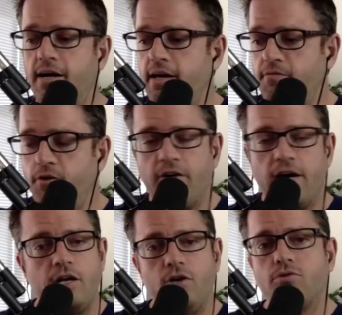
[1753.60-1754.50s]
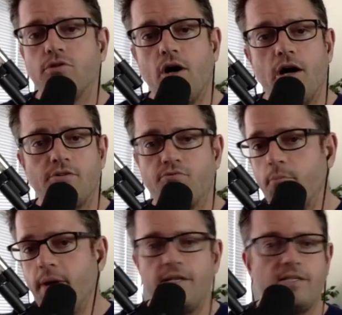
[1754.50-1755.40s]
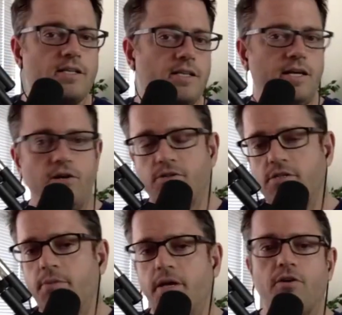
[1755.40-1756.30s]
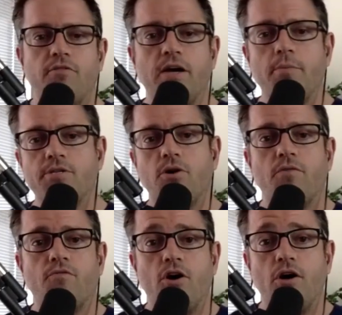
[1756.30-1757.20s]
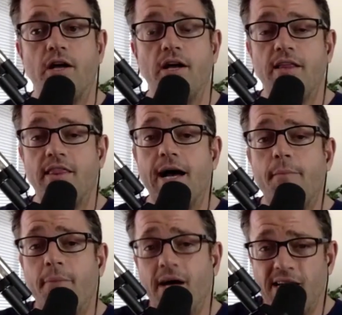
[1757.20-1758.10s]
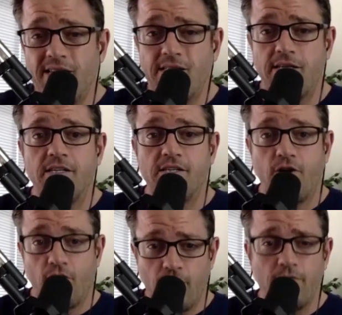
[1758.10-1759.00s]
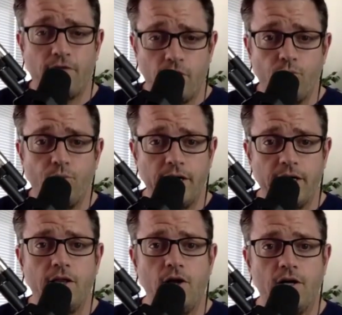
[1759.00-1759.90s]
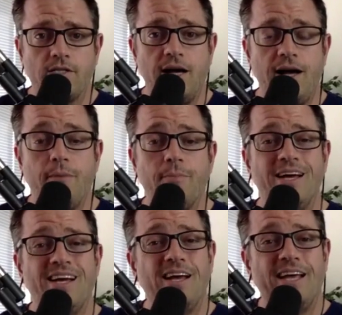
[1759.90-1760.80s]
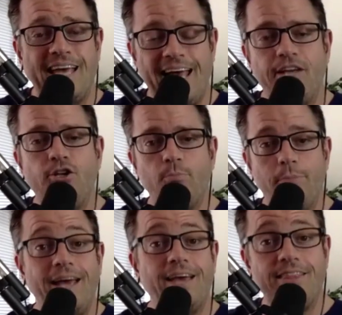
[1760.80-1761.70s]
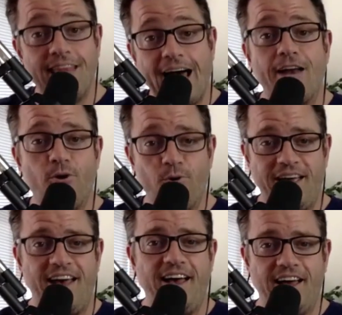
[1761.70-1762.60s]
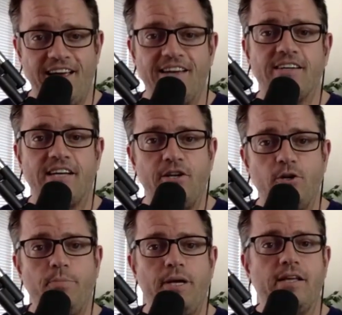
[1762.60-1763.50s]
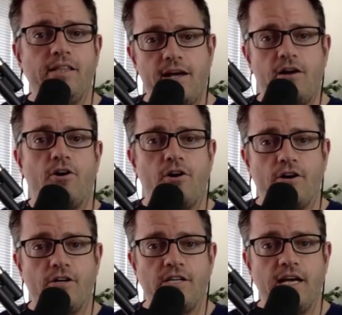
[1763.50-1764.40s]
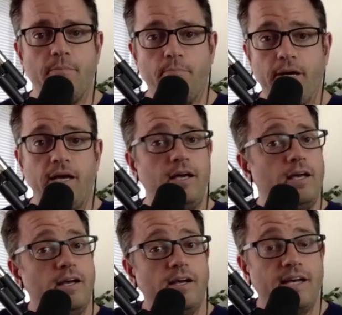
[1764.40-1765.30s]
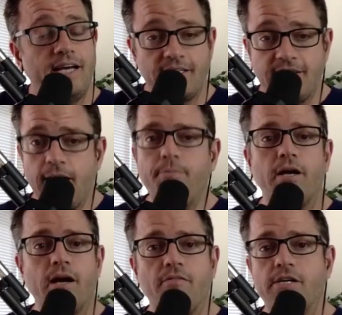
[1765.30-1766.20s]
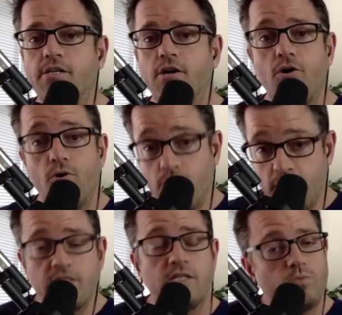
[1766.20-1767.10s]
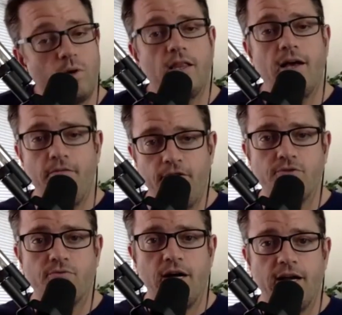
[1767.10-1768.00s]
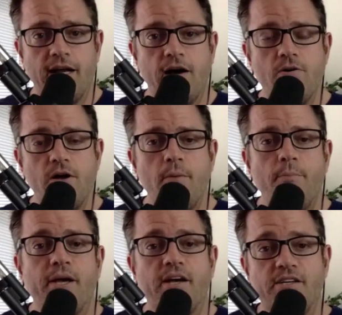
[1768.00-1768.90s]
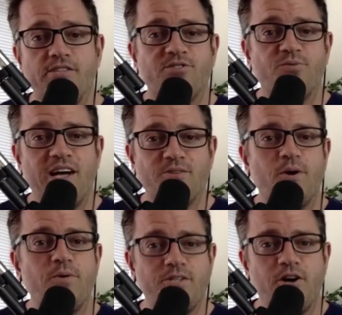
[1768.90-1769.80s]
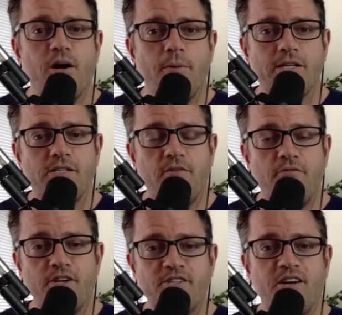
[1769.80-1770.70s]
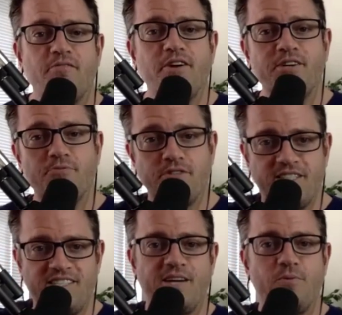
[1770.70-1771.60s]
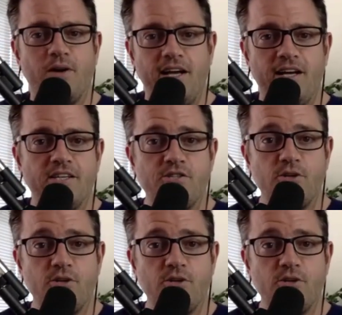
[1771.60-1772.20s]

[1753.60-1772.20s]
If you've had a huge loss romantically or something in your family's gone wrong, that might hurt for a really long time. Can you make that okay? Can you be in that hurt and be accepting of it and go, this is what life is right now. Because as we always talk about suffering is resisting what is.